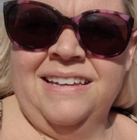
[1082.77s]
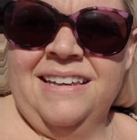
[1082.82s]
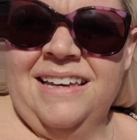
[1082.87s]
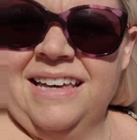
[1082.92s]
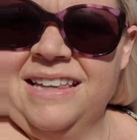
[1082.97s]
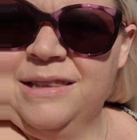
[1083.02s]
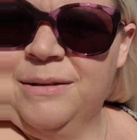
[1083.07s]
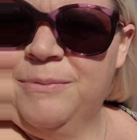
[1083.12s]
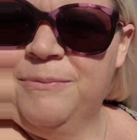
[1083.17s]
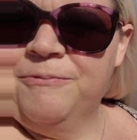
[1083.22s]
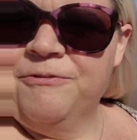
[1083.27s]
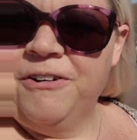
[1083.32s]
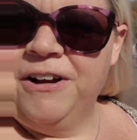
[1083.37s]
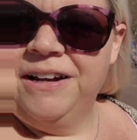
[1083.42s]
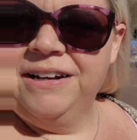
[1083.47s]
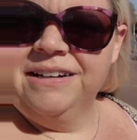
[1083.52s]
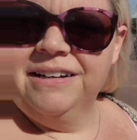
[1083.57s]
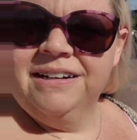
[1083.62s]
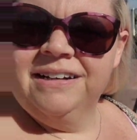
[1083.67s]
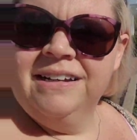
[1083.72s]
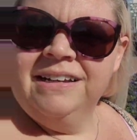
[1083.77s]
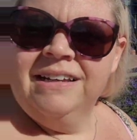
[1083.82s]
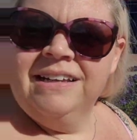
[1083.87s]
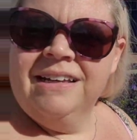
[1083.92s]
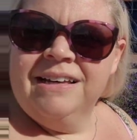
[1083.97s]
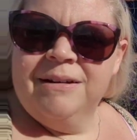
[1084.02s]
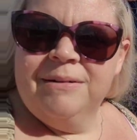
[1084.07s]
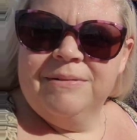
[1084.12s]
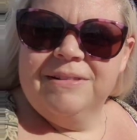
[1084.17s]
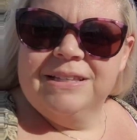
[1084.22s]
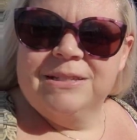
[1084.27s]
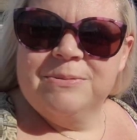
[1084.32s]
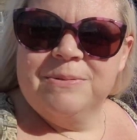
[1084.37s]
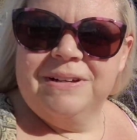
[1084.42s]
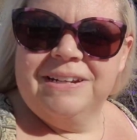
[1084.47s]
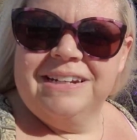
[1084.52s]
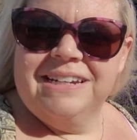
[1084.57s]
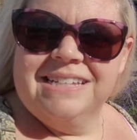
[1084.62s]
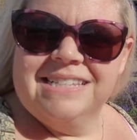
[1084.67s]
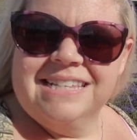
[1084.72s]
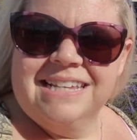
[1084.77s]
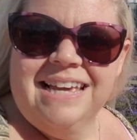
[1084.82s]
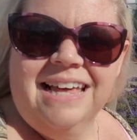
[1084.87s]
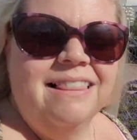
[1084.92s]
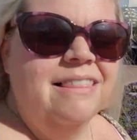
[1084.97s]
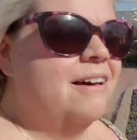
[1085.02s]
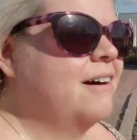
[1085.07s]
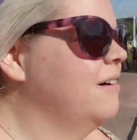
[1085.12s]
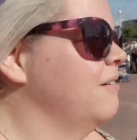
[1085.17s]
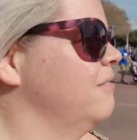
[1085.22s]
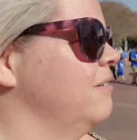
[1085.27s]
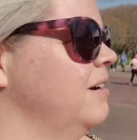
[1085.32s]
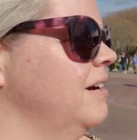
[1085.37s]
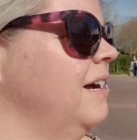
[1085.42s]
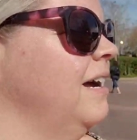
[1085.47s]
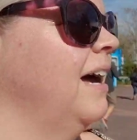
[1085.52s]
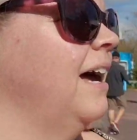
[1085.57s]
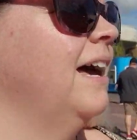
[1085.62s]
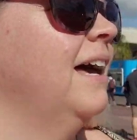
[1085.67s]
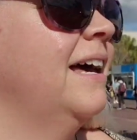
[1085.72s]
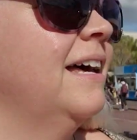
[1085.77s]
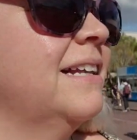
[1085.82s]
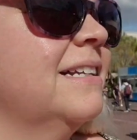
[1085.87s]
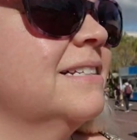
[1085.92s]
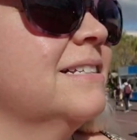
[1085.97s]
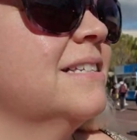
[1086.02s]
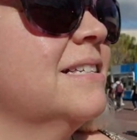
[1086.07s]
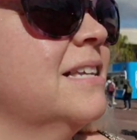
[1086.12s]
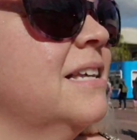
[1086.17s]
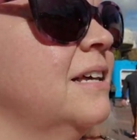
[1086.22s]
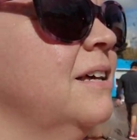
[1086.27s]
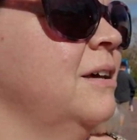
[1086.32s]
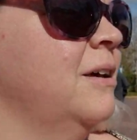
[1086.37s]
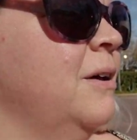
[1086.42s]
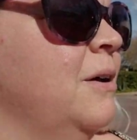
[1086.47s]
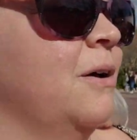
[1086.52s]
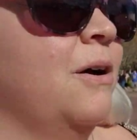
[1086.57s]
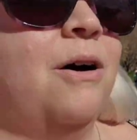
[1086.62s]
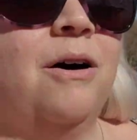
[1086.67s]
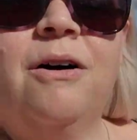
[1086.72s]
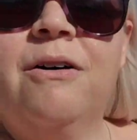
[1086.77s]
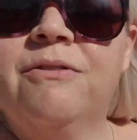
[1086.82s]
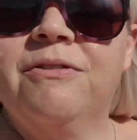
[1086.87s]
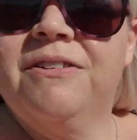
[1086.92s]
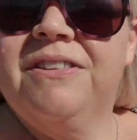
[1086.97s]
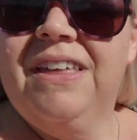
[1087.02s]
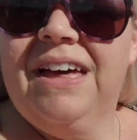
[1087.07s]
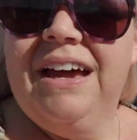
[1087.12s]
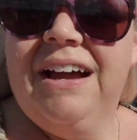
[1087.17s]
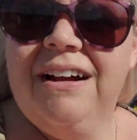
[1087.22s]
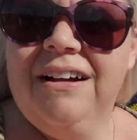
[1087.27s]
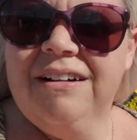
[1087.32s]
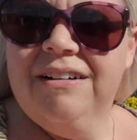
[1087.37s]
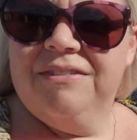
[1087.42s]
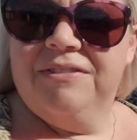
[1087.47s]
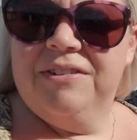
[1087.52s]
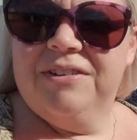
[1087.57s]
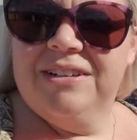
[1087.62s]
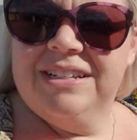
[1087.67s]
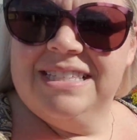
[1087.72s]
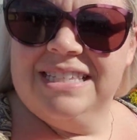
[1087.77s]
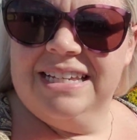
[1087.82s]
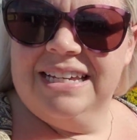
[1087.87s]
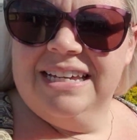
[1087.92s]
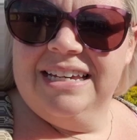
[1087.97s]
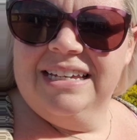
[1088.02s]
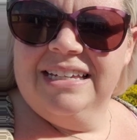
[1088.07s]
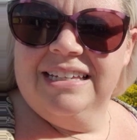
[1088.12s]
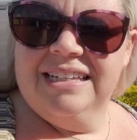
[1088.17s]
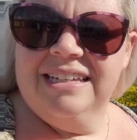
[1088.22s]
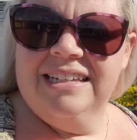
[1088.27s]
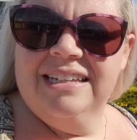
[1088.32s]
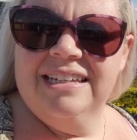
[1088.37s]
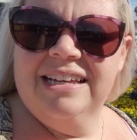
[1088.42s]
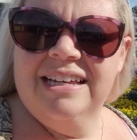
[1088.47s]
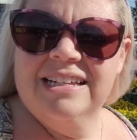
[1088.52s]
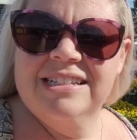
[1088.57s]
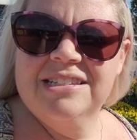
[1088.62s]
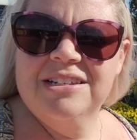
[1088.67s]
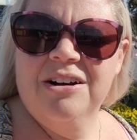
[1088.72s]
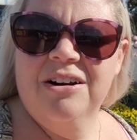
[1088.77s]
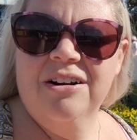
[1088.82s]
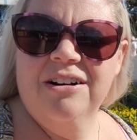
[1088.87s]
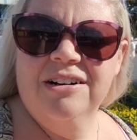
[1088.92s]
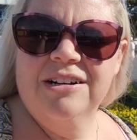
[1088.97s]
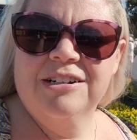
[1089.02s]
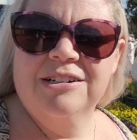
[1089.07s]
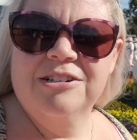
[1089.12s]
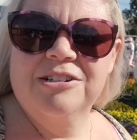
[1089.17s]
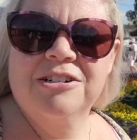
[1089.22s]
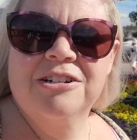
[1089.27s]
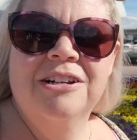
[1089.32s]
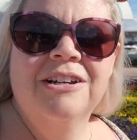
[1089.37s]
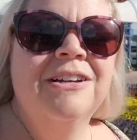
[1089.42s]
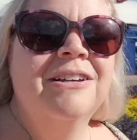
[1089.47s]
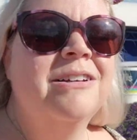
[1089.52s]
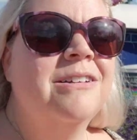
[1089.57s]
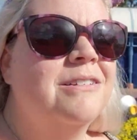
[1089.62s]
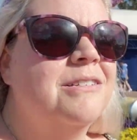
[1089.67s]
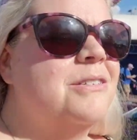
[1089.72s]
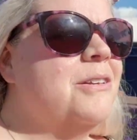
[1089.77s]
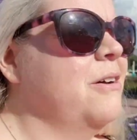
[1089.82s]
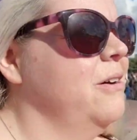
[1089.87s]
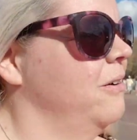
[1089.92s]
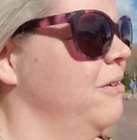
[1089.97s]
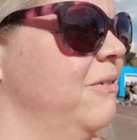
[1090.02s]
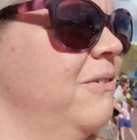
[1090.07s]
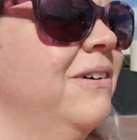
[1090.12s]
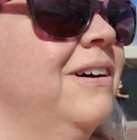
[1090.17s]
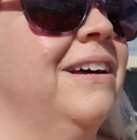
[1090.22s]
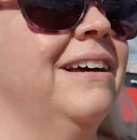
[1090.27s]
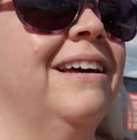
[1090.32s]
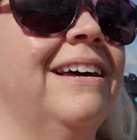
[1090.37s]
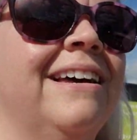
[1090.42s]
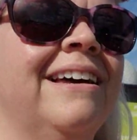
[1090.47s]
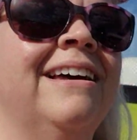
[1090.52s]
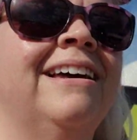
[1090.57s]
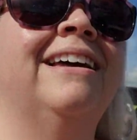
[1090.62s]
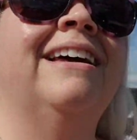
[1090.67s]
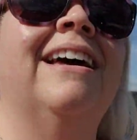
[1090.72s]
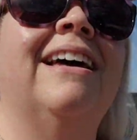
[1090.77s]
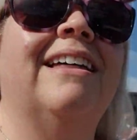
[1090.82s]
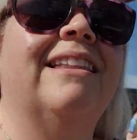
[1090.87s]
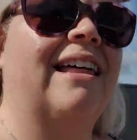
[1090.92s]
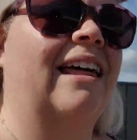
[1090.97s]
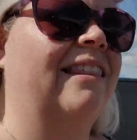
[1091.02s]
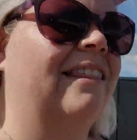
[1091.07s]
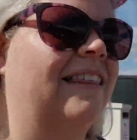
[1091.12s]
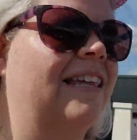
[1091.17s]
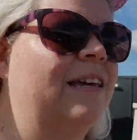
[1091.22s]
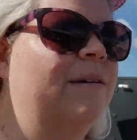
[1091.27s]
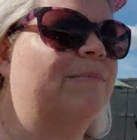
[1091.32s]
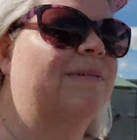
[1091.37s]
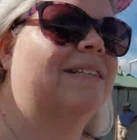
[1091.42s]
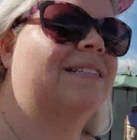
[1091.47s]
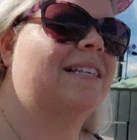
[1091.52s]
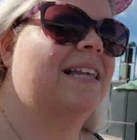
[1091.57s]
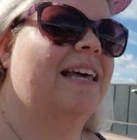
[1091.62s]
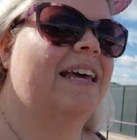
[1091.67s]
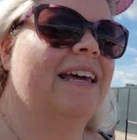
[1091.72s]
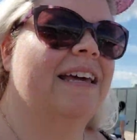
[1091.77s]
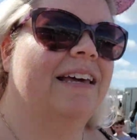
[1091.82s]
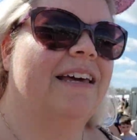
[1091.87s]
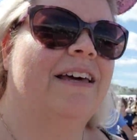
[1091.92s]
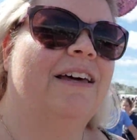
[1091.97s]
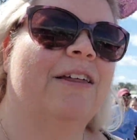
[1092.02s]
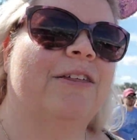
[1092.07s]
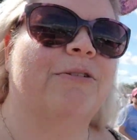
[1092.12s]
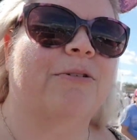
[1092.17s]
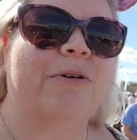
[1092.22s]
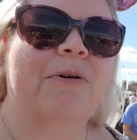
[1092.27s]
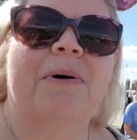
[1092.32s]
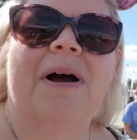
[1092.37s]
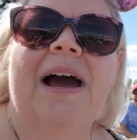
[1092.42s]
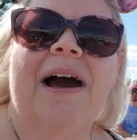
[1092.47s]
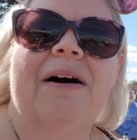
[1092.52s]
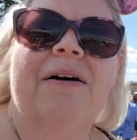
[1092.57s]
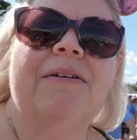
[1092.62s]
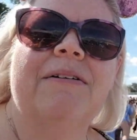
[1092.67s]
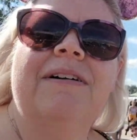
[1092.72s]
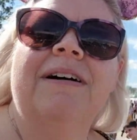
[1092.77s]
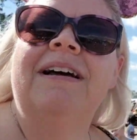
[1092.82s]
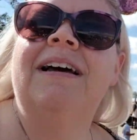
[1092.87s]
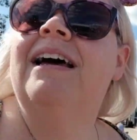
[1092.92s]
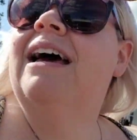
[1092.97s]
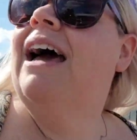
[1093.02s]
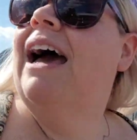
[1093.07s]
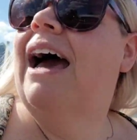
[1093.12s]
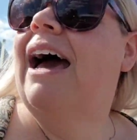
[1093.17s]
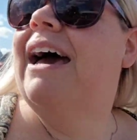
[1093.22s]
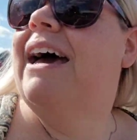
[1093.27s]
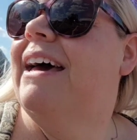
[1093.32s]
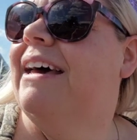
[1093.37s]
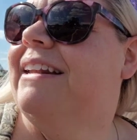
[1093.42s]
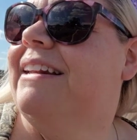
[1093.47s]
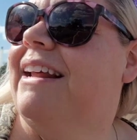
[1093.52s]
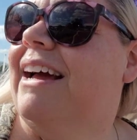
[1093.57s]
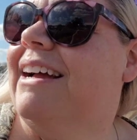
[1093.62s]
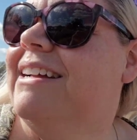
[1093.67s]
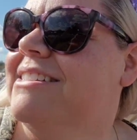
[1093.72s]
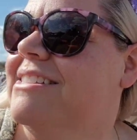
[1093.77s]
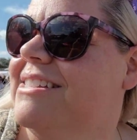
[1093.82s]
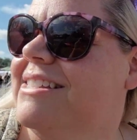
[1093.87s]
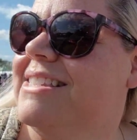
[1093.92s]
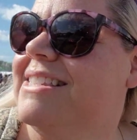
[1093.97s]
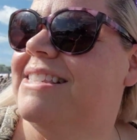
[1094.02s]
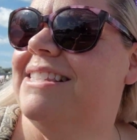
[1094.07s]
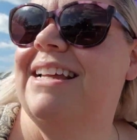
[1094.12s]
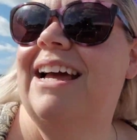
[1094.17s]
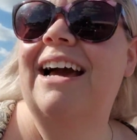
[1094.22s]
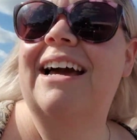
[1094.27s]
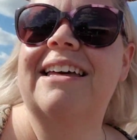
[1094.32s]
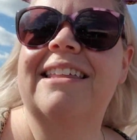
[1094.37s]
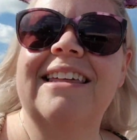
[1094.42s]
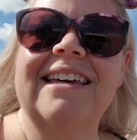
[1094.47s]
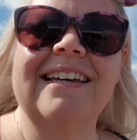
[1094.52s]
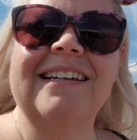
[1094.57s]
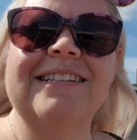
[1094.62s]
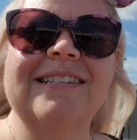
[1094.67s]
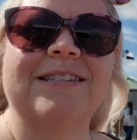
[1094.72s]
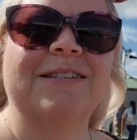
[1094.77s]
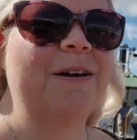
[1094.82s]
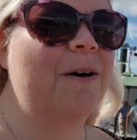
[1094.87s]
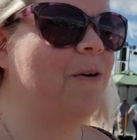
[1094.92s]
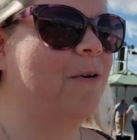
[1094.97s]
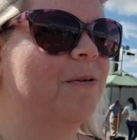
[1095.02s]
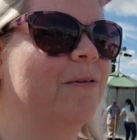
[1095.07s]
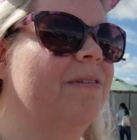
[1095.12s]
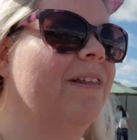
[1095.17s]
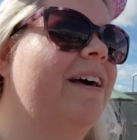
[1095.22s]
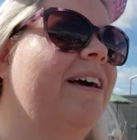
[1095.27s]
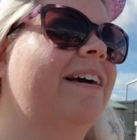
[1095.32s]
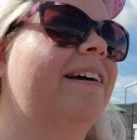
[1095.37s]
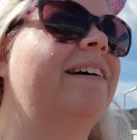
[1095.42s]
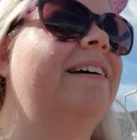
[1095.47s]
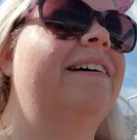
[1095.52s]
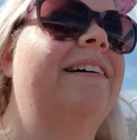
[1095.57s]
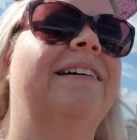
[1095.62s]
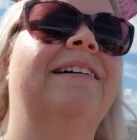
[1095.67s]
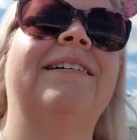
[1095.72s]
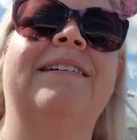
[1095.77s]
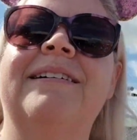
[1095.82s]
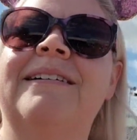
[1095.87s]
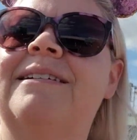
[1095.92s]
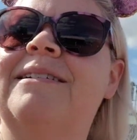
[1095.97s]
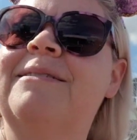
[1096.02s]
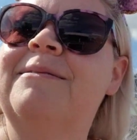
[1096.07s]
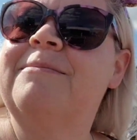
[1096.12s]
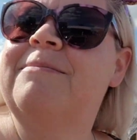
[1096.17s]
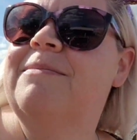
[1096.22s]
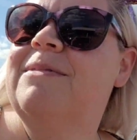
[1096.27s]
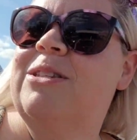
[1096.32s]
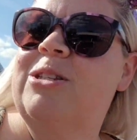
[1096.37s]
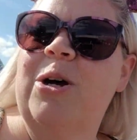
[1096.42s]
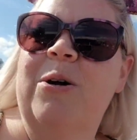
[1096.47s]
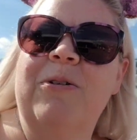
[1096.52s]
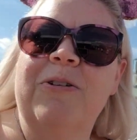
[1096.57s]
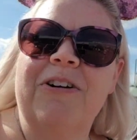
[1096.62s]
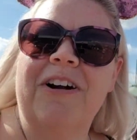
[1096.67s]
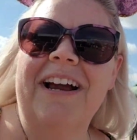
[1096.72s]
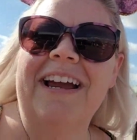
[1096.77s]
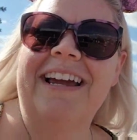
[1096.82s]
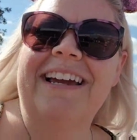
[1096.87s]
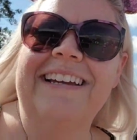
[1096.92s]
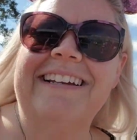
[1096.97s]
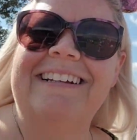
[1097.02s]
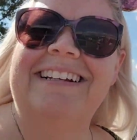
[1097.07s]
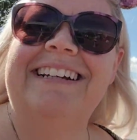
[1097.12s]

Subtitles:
in the front, this one is a yellow, and over there, if you could see it, it's an orange. So that theme is like throughout, and I think it's so like so great.